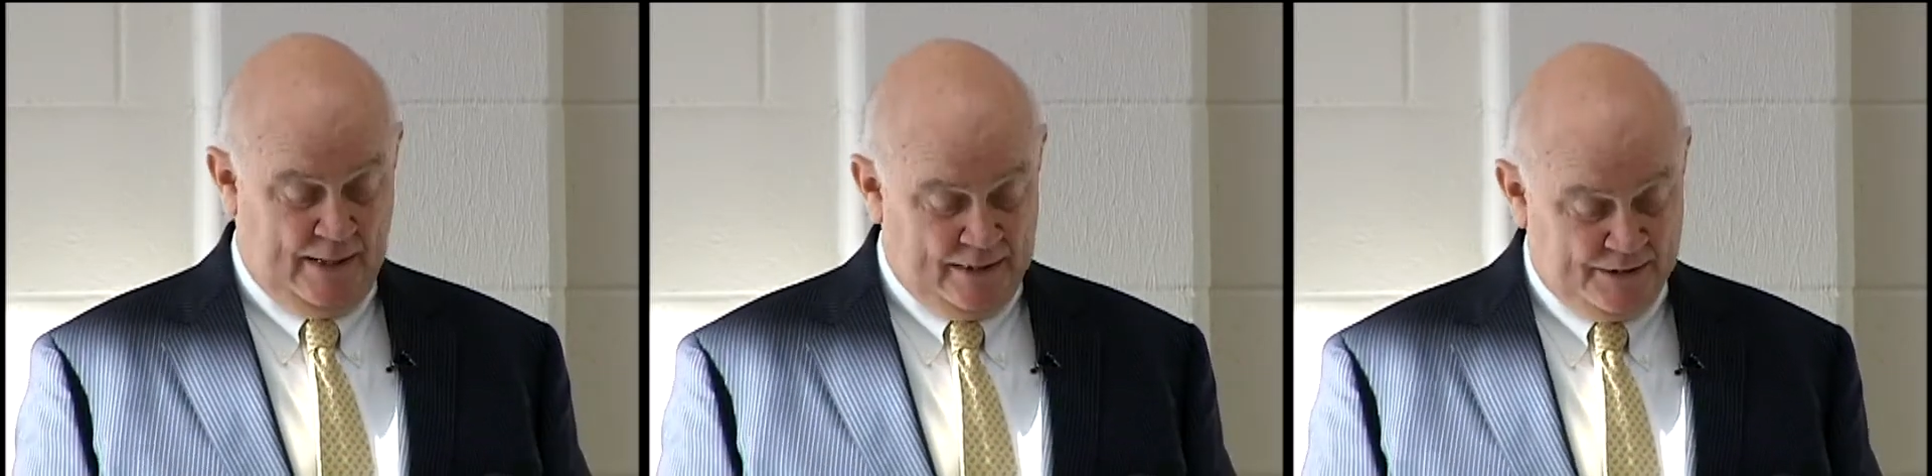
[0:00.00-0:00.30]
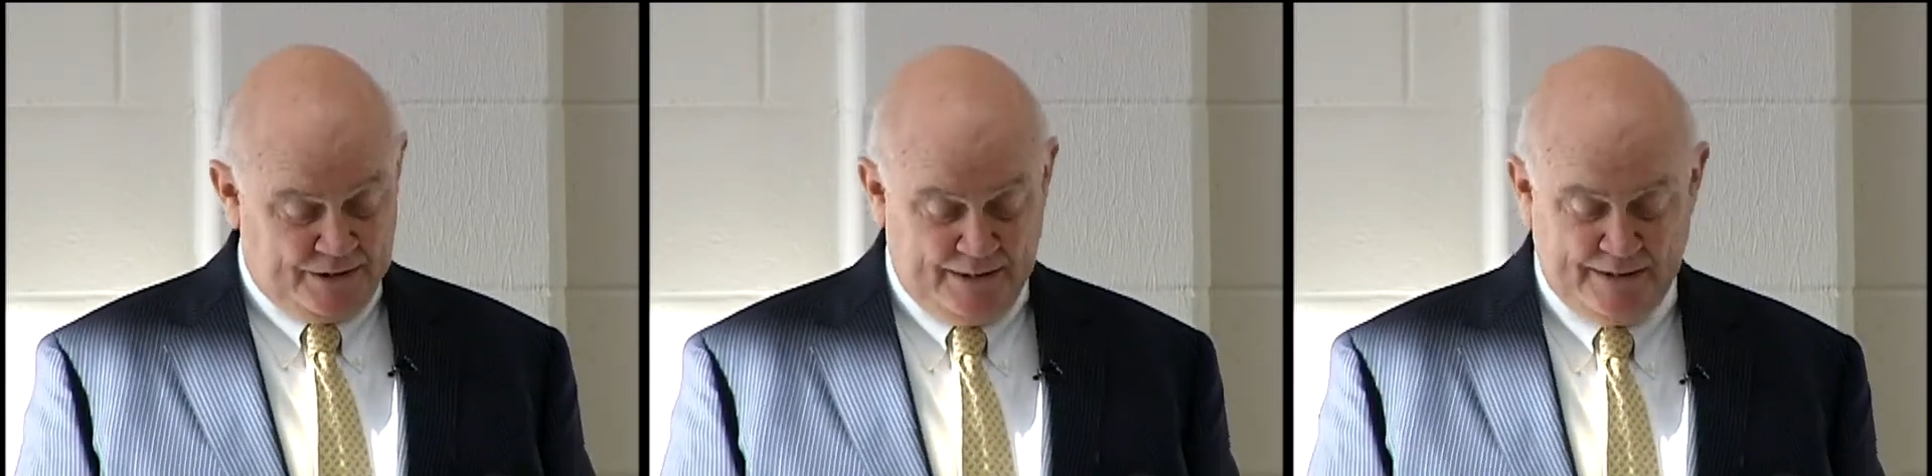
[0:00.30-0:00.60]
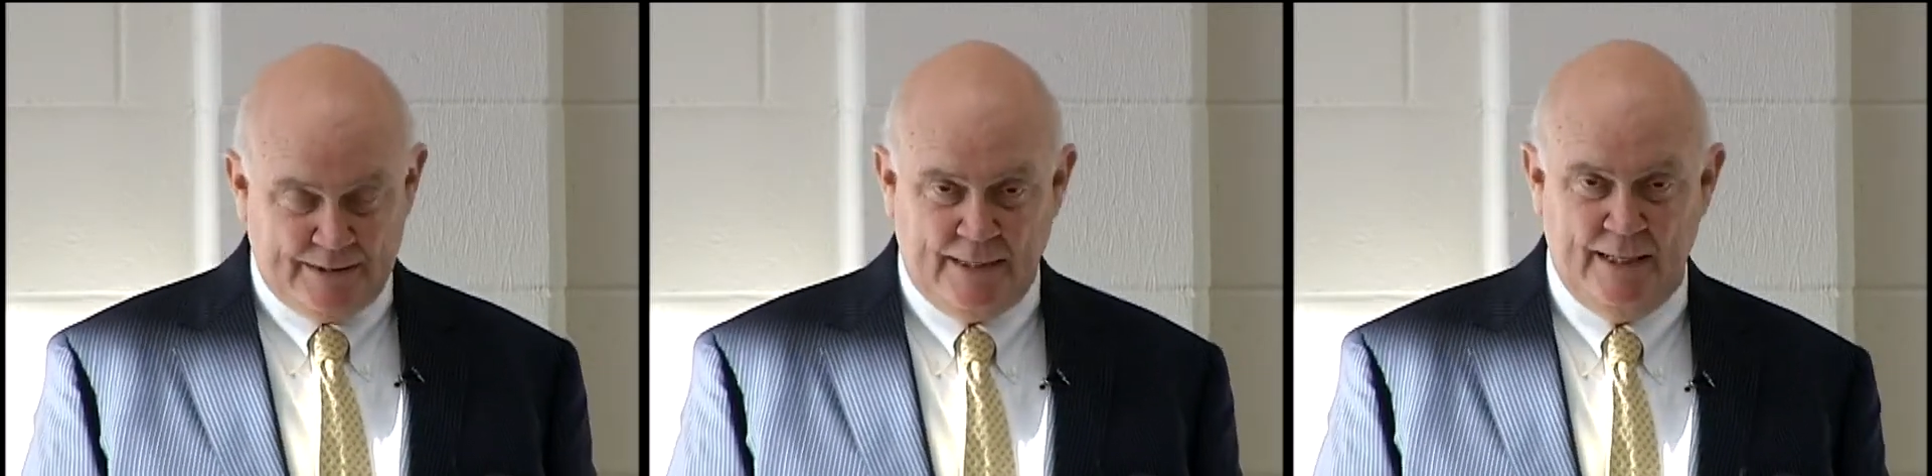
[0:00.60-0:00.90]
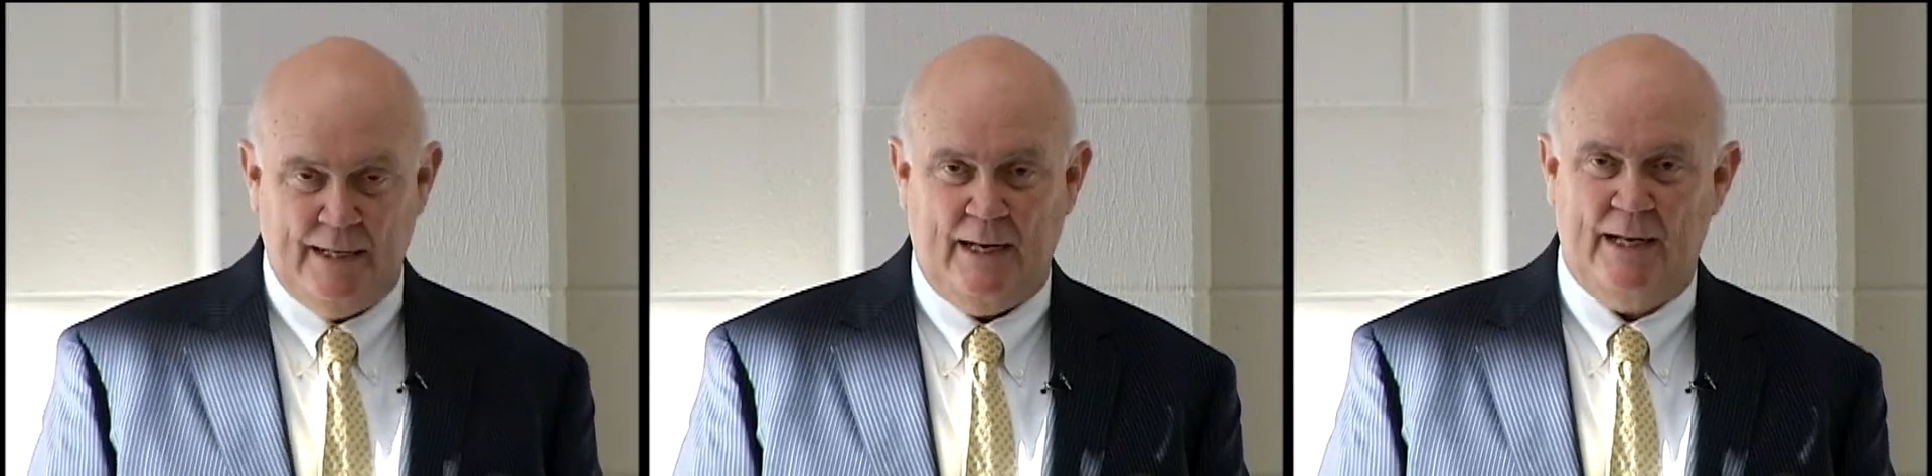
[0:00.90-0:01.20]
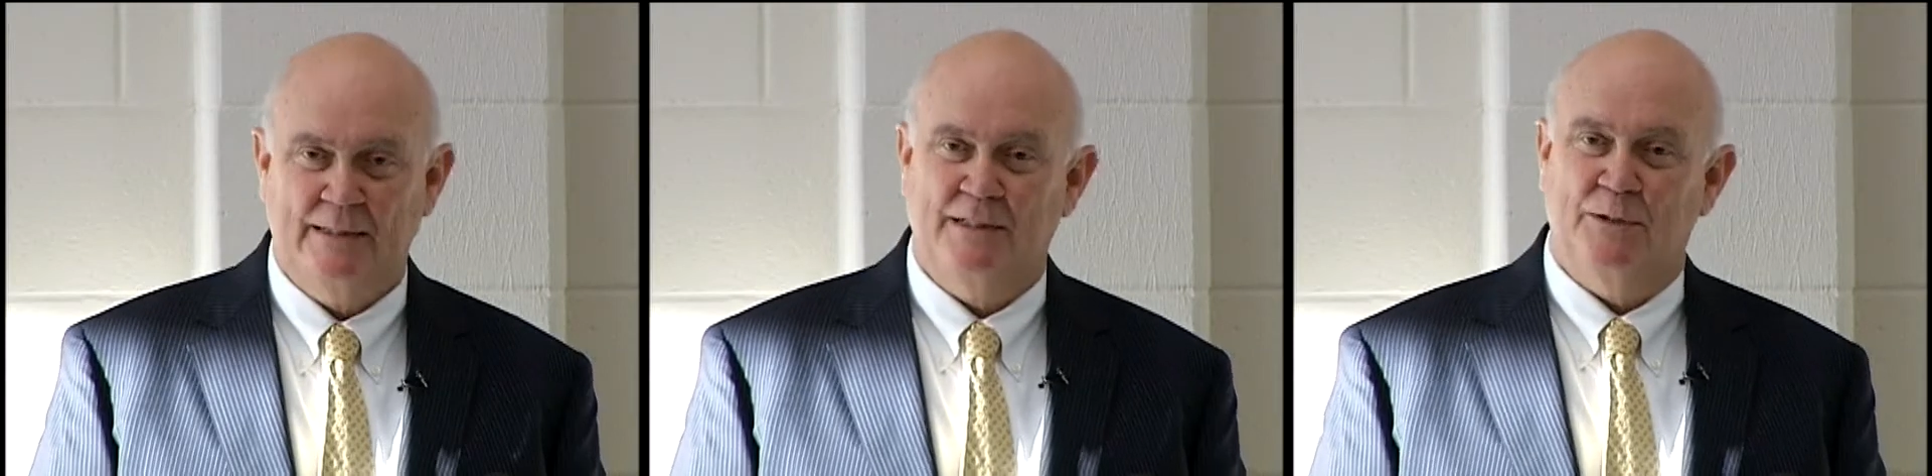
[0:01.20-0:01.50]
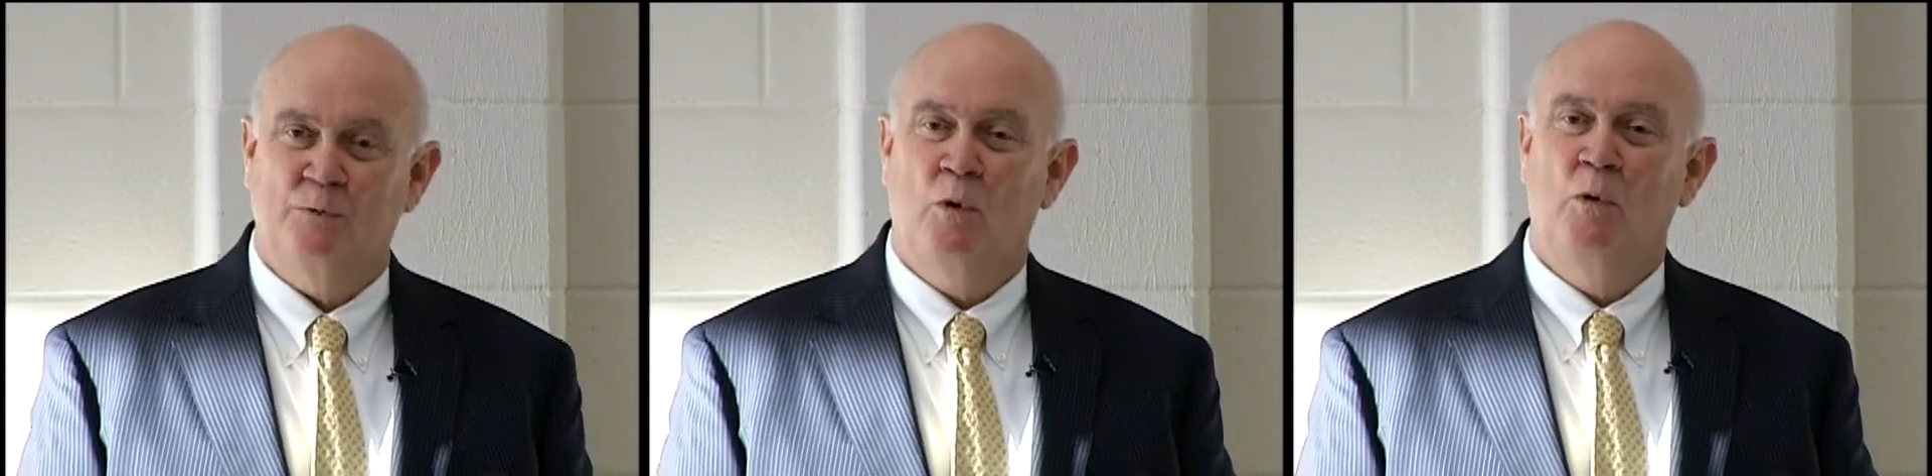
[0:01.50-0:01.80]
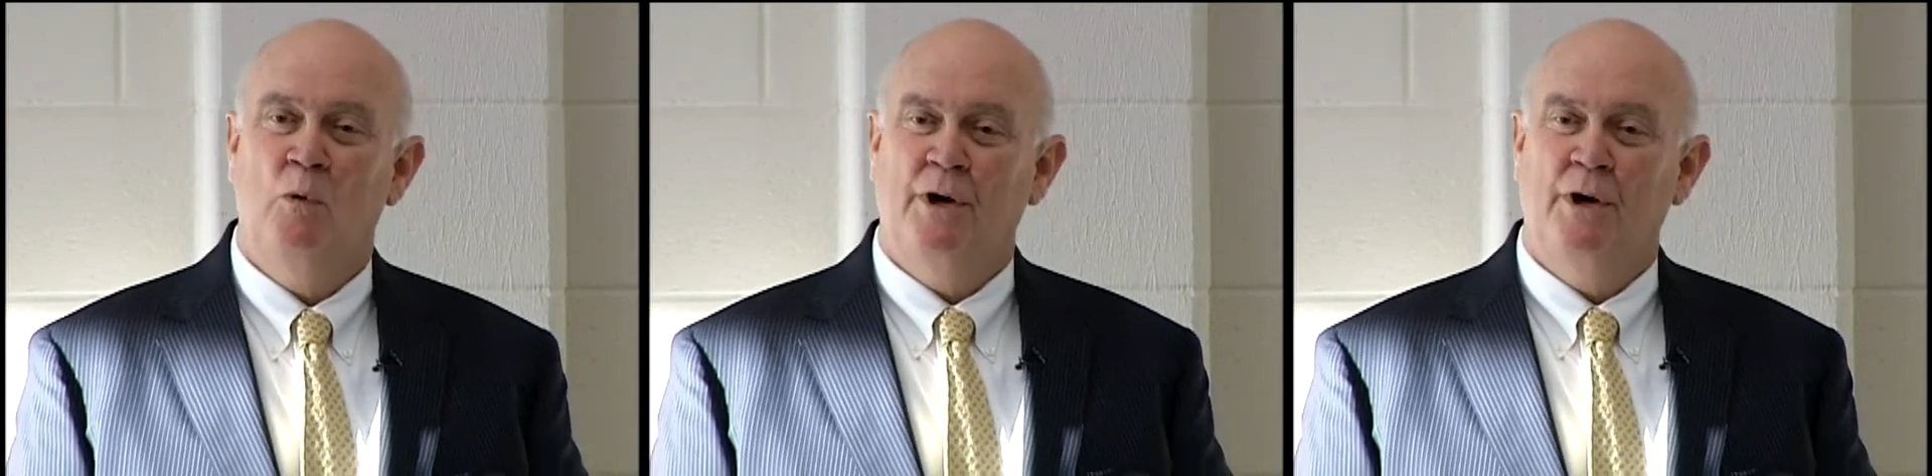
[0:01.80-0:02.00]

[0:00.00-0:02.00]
And she said, I said, well,